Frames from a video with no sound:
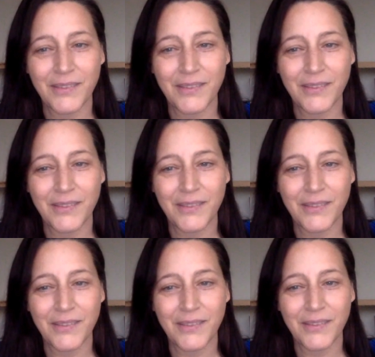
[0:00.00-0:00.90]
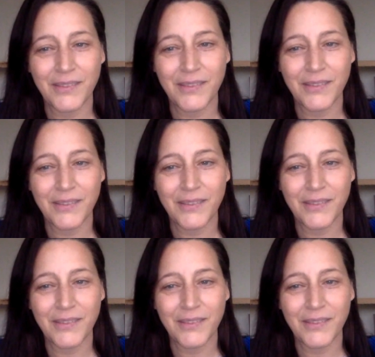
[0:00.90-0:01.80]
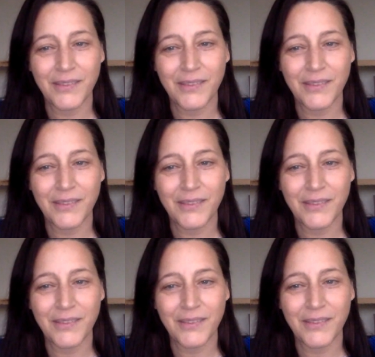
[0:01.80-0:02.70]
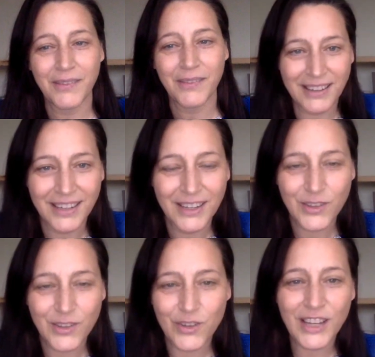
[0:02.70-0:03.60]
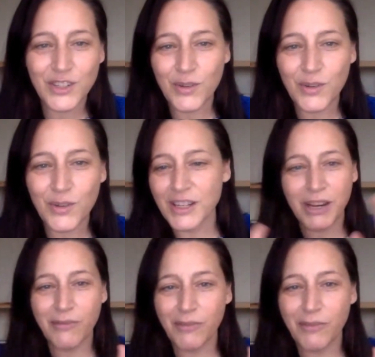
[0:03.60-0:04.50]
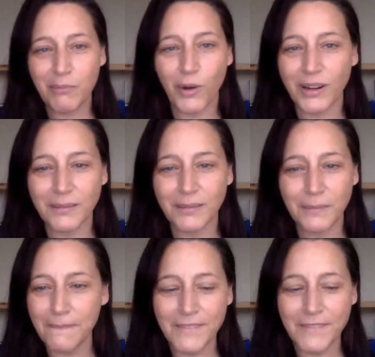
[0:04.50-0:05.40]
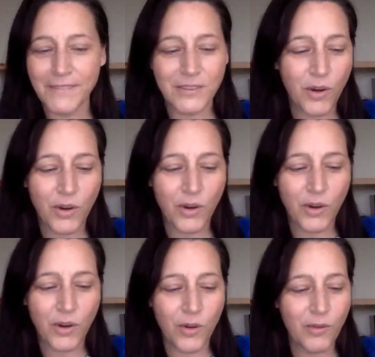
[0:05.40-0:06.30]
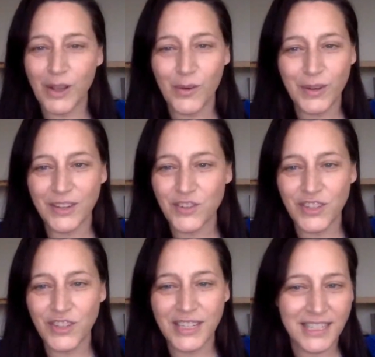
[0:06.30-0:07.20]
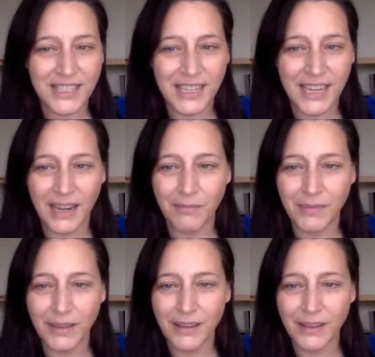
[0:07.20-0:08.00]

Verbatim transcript: with Papa, and she blessed me with that. So Shantu, I just pray for more. It's more overflow in Jesus' name.